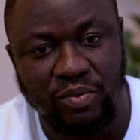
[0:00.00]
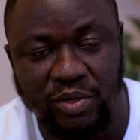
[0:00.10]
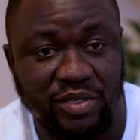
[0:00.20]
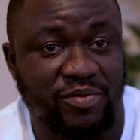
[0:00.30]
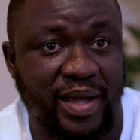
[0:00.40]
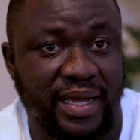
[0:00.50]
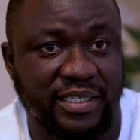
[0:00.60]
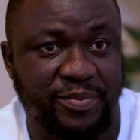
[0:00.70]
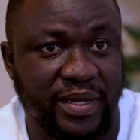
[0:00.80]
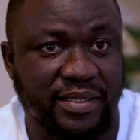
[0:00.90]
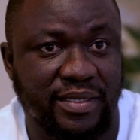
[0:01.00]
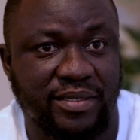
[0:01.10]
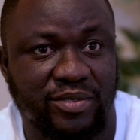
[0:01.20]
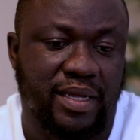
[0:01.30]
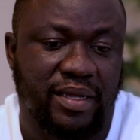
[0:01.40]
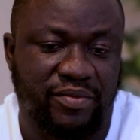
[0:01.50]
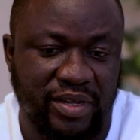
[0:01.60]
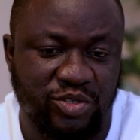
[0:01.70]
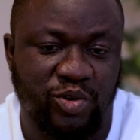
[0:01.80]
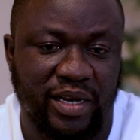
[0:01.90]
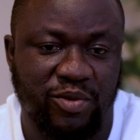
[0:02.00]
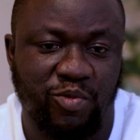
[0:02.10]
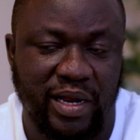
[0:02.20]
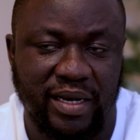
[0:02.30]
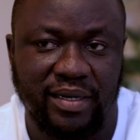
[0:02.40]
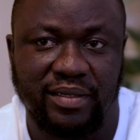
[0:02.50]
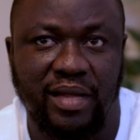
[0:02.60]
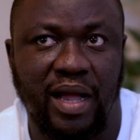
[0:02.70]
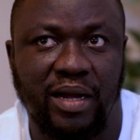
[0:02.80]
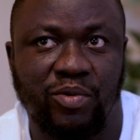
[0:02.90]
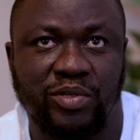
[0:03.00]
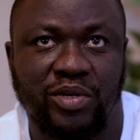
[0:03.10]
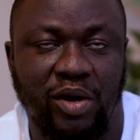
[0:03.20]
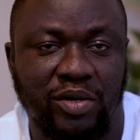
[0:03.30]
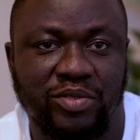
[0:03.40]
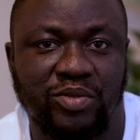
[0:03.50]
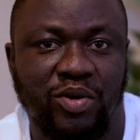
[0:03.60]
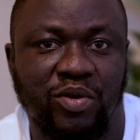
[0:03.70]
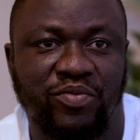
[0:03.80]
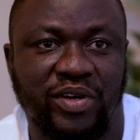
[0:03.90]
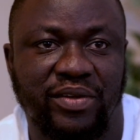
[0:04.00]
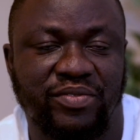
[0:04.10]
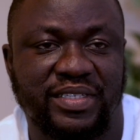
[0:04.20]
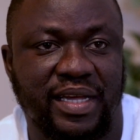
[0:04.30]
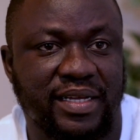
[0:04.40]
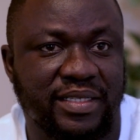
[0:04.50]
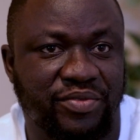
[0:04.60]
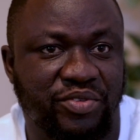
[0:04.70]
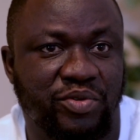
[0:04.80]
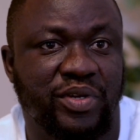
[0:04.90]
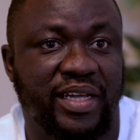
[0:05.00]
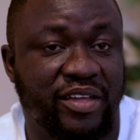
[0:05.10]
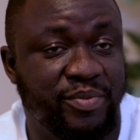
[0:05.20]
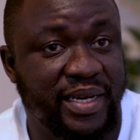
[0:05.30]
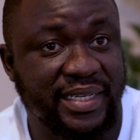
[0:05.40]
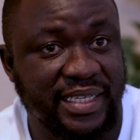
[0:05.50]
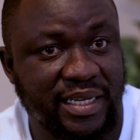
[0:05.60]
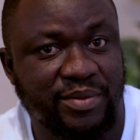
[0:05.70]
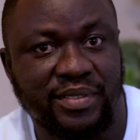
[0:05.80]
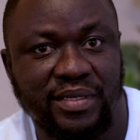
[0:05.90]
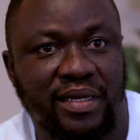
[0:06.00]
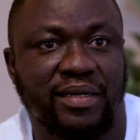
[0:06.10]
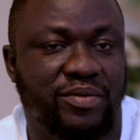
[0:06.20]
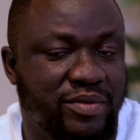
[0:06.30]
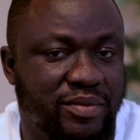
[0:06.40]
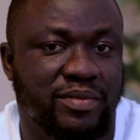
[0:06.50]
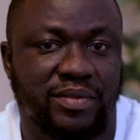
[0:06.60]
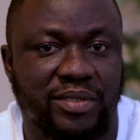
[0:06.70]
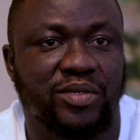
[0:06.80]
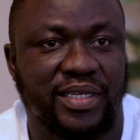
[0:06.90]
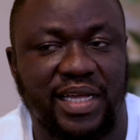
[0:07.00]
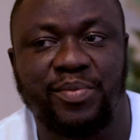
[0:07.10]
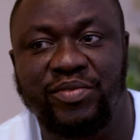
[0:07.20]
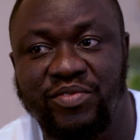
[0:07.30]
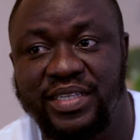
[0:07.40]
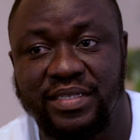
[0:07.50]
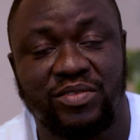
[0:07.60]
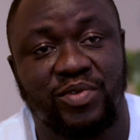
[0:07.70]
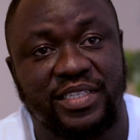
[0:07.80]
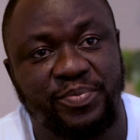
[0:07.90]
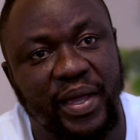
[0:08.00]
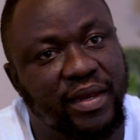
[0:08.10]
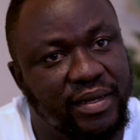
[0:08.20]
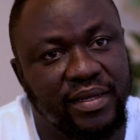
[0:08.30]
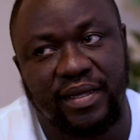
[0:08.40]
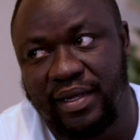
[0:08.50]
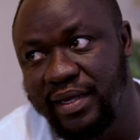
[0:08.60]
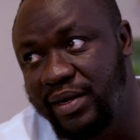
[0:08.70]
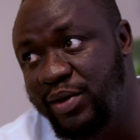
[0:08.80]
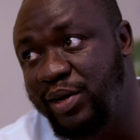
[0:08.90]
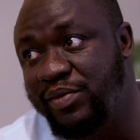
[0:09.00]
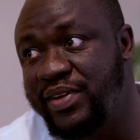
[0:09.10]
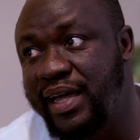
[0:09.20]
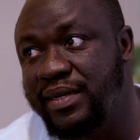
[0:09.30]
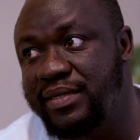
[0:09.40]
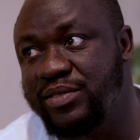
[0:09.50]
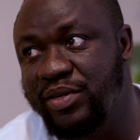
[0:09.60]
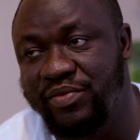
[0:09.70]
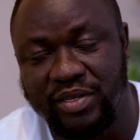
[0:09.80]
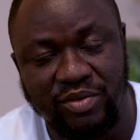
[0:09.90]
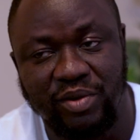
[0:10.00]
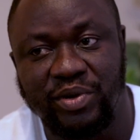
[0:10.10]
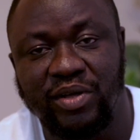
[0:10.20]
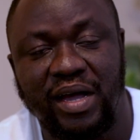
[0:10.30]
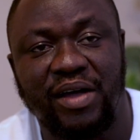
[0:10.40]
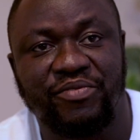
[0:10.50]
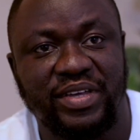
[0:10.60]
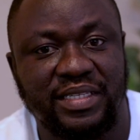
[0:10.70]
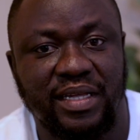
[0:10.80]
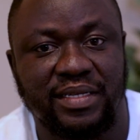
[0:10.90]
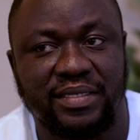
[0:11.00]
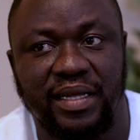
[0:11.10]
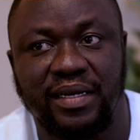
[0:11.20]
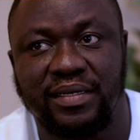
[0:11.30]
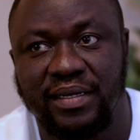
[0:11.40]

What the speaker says: most of my expenses. Eventually, when I was called to go for the visa interview, they gave me the tips, the type of questions to expect and all of that. And so eventually we got our visas, and